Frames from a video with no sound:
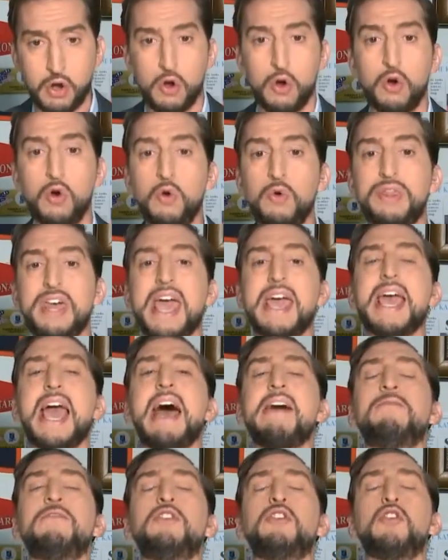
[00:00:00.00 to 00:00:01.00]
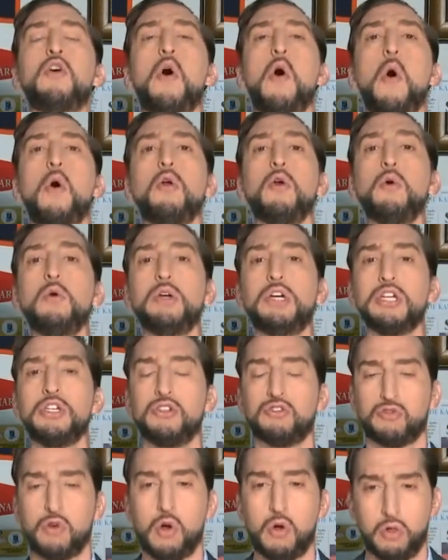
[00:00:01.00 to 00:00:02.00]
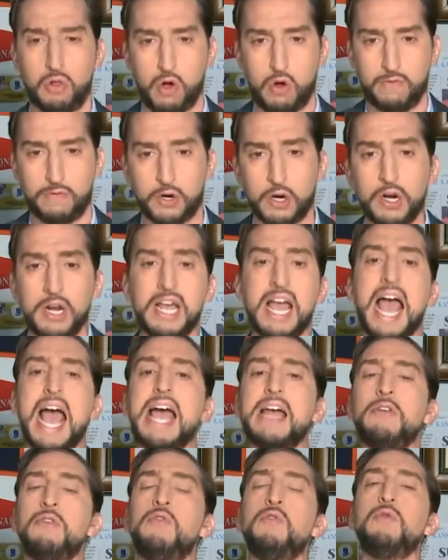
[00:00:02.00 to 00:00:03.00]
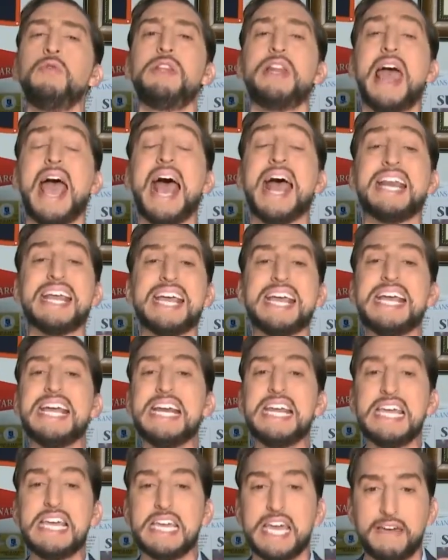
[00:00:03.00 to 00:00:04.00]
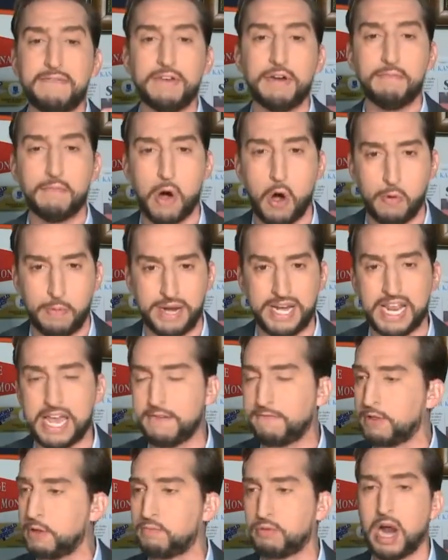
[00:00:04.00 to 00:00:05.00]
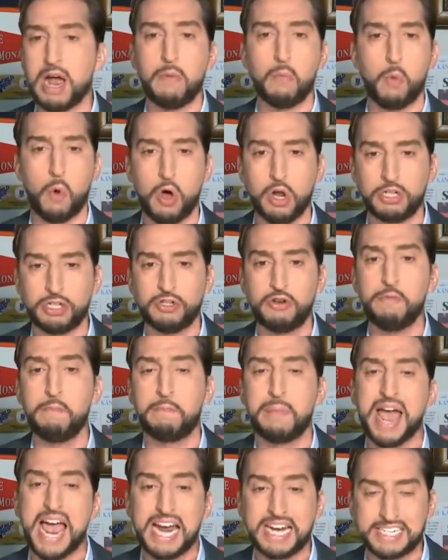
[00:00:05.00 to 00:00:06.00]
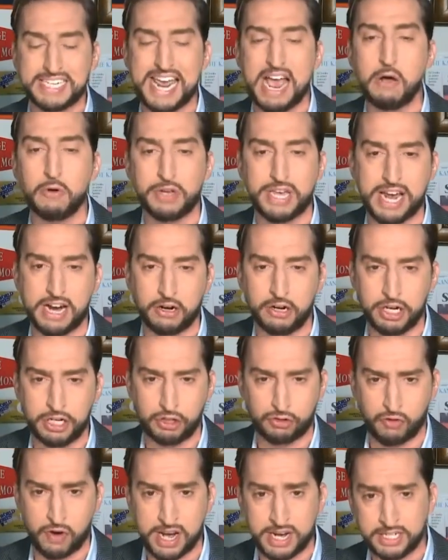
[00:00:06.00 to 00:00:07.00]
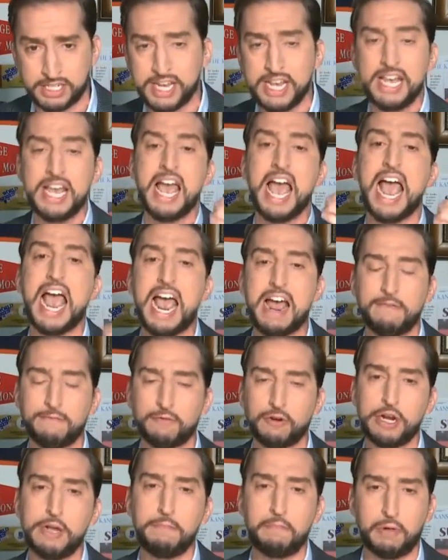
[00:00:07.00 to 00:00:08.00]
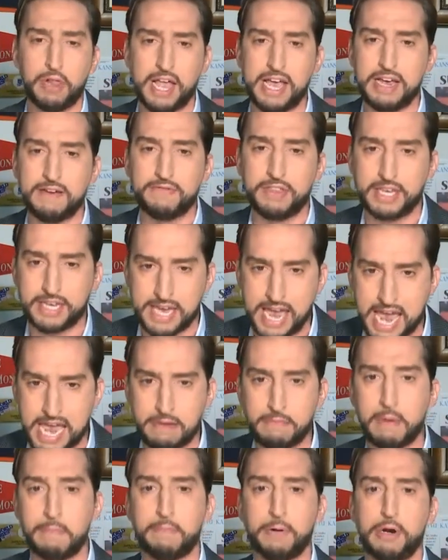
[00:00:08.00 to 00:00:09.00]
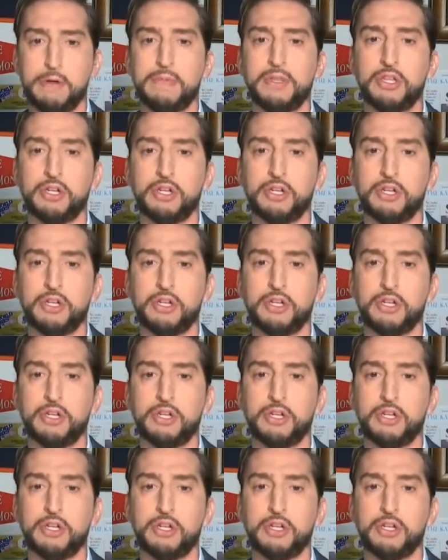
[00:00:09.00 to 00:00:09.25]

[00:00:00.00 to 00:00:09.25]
who they have total control over, and who at any given moment, if LeBron wants to back down Gary Trent every play of the game and put him in the